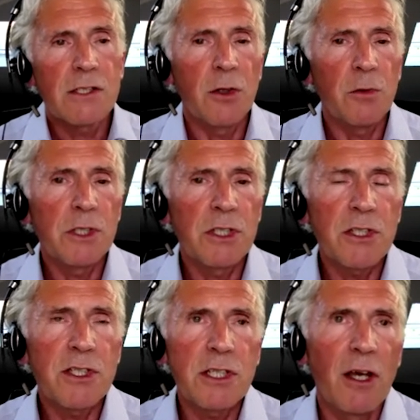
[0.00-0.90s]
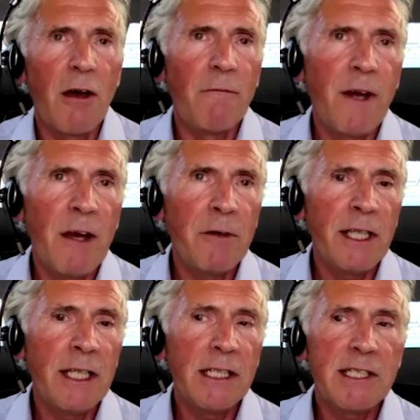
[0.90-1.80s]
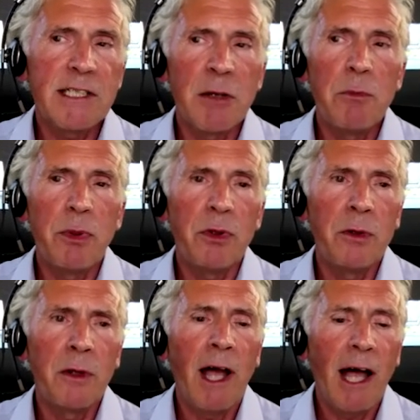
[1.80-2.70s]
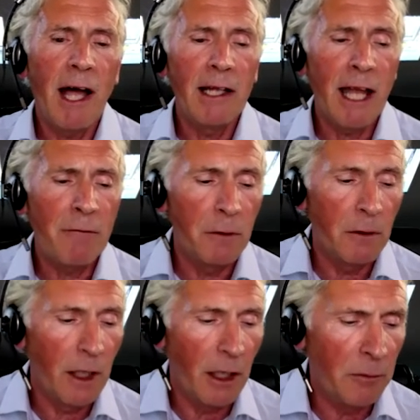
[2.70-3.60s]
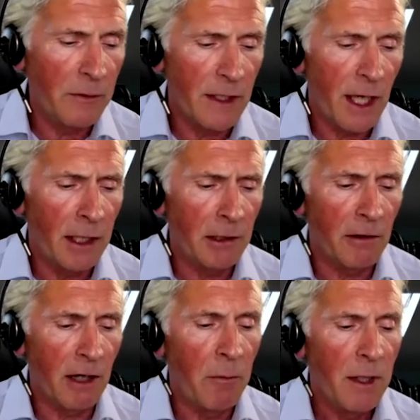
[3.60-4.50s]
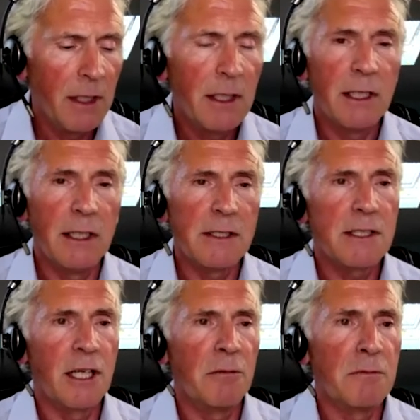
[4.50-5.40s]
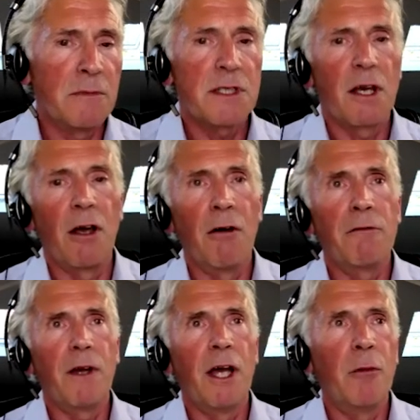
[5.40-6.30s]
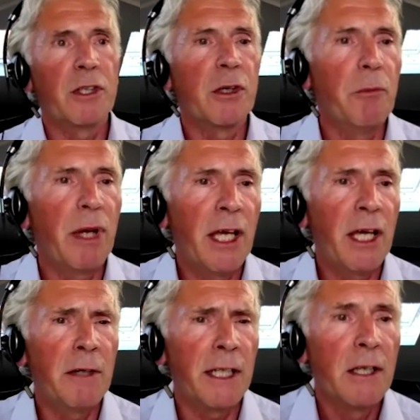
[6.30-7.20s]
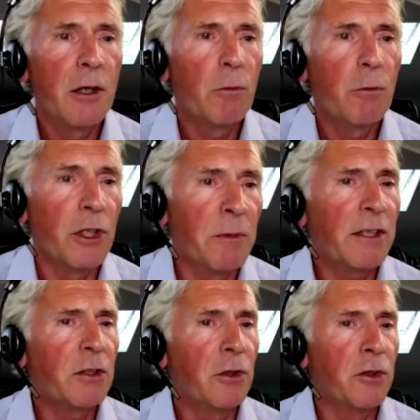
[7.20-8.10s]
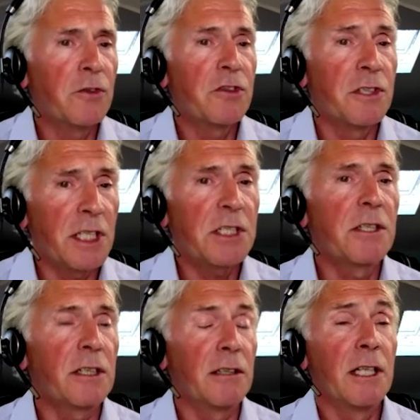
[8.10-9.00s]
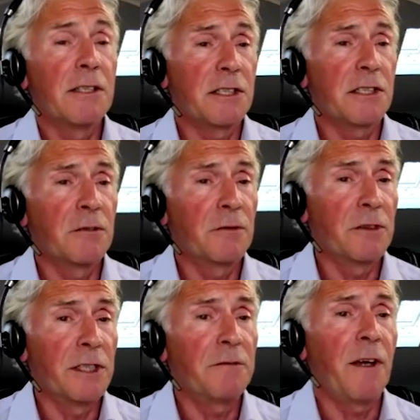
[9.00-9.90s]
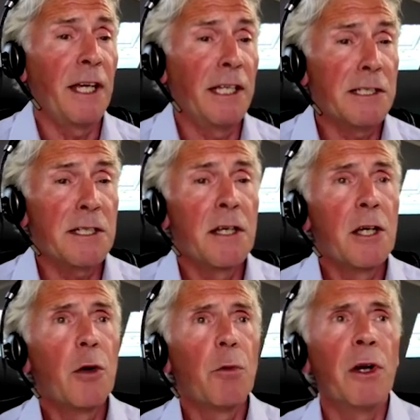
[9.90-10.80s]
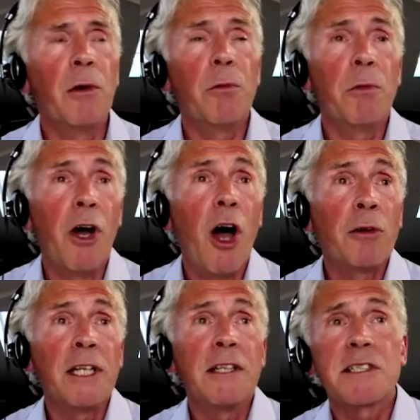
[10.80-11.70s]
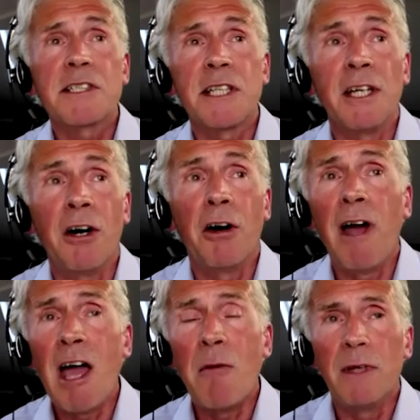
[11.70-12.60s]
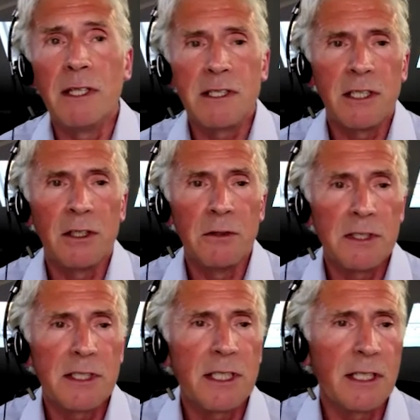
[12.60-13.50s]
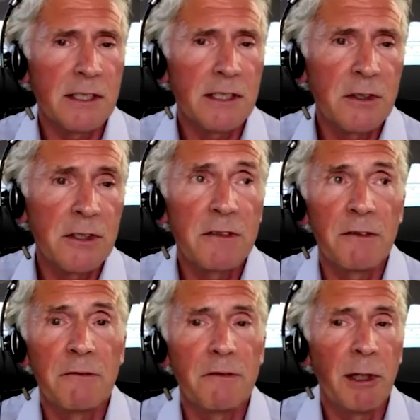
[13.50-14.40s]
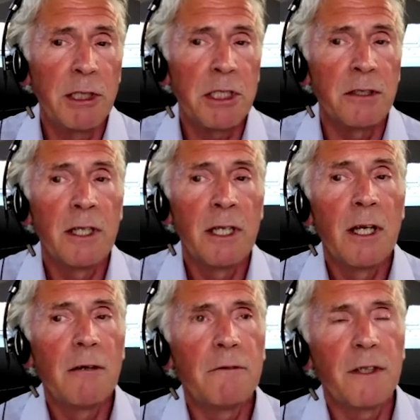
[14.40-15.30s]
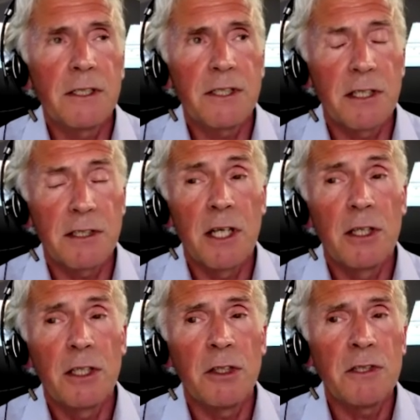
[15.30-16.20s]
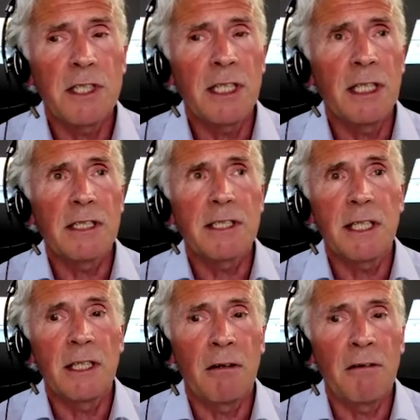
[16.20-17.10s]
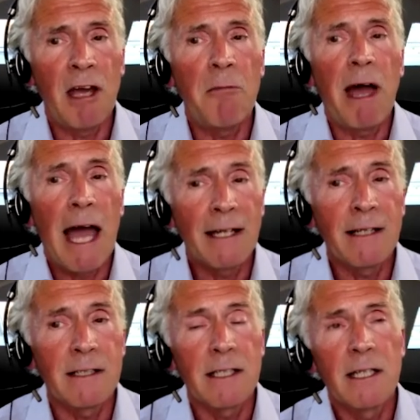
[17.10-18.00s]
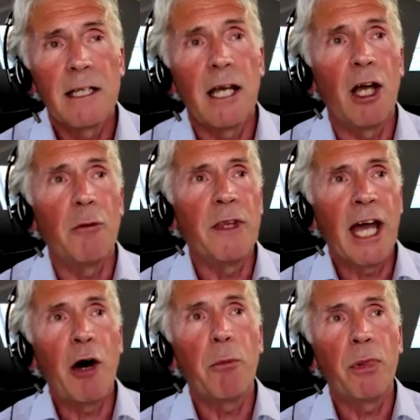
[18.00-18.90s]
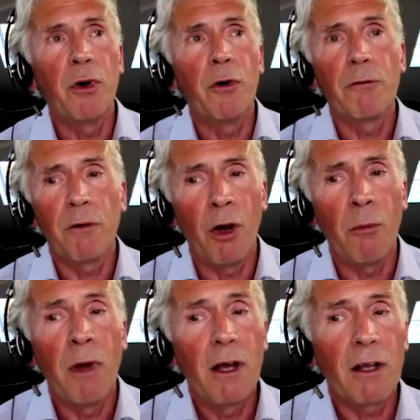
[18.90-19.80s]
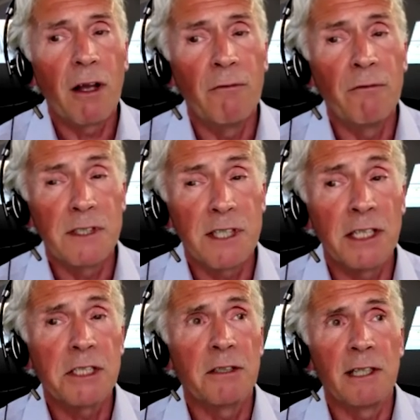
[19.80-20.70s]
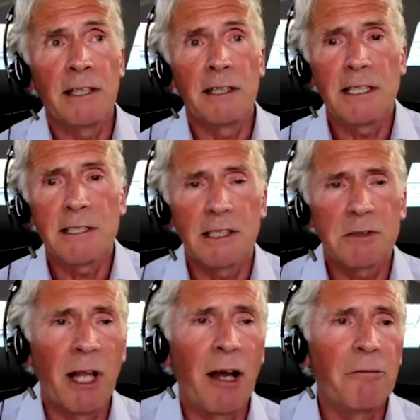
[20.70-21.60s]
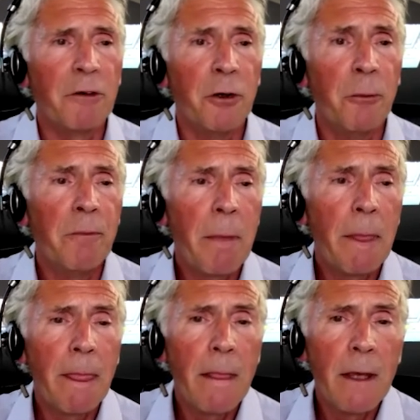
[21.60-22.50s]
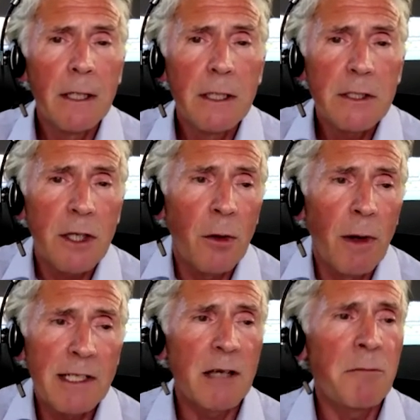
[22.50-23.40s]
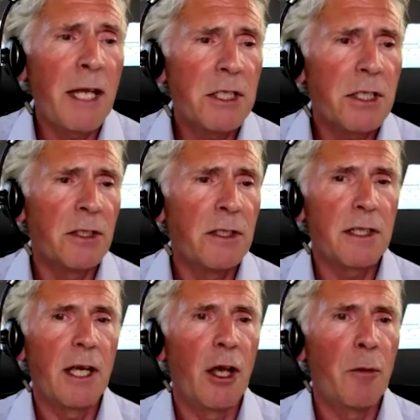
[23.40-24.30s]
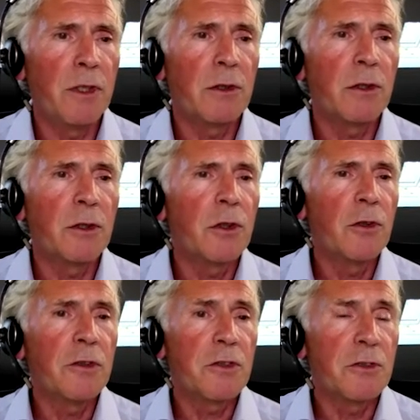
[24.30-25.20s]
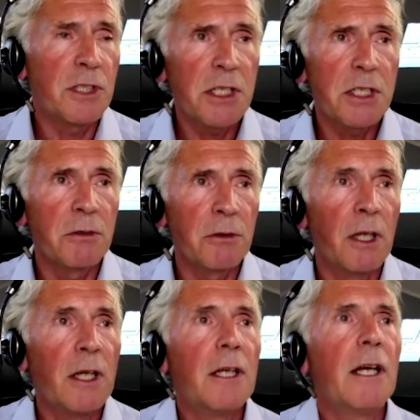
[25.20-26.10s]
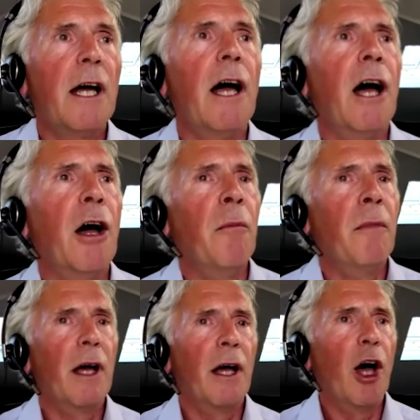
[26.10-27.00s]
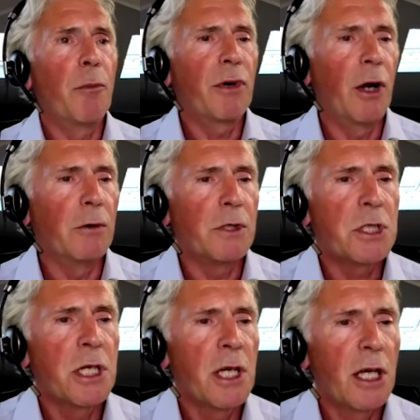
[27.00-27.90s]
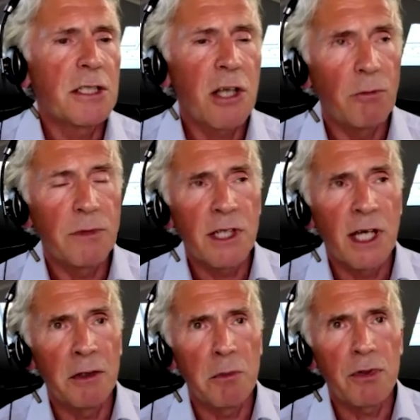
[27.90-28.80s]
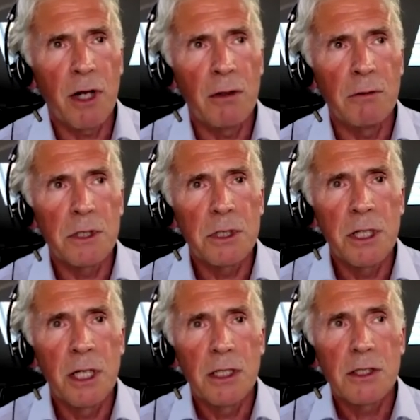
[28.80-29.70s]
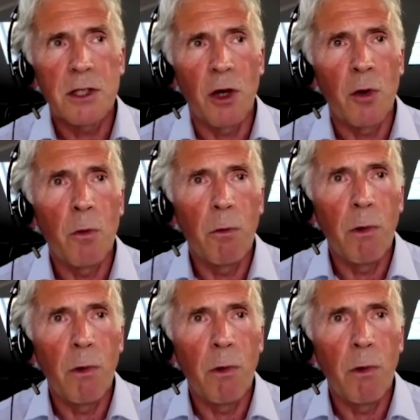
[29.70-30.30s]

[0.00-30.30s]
So just a, a very simple high level um, diagram in terms of um, comparing what you might call the traditional discovery phase, where, where only the CRM is used as a source of information, versus using a CRM and uh, the output from a conversational analytics platform. So as I mentioned, um, you could call the traditional um, uh, approach, a top-down approach. So